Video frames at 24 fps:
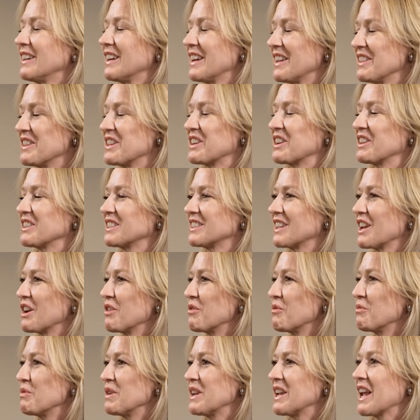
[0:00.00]
And then I'll say,
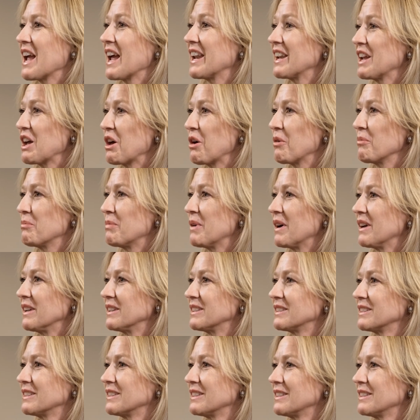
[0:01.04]
we can't help but,